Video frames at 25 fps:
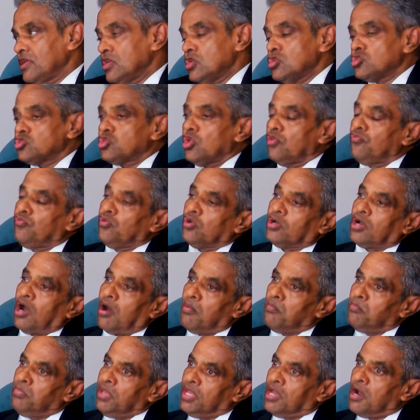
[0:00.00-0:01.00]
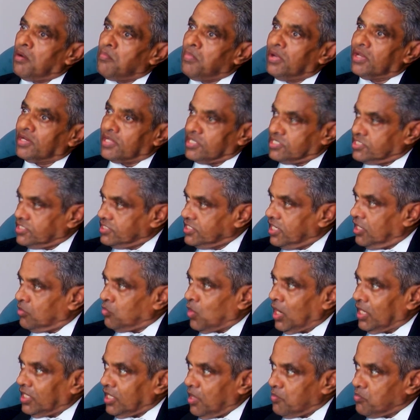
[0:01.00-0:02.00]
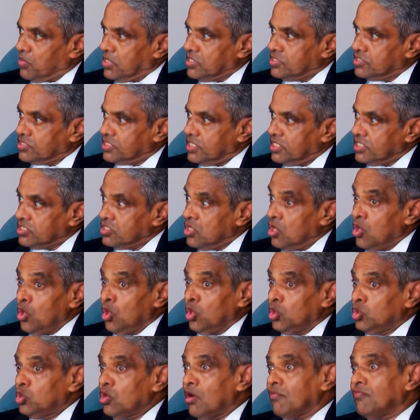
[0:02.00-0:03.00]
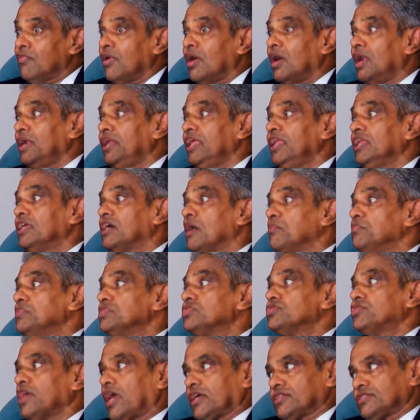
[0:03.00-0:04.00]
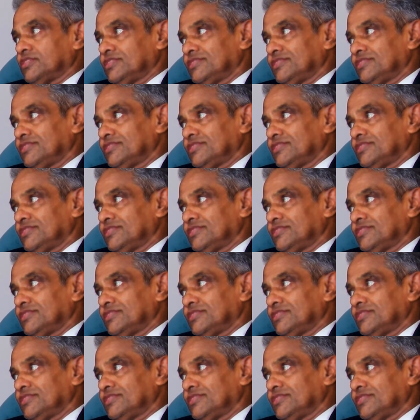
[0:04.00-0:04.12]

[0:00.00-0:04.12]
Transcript: So if you become a resident, what happens is, your world income is taxed.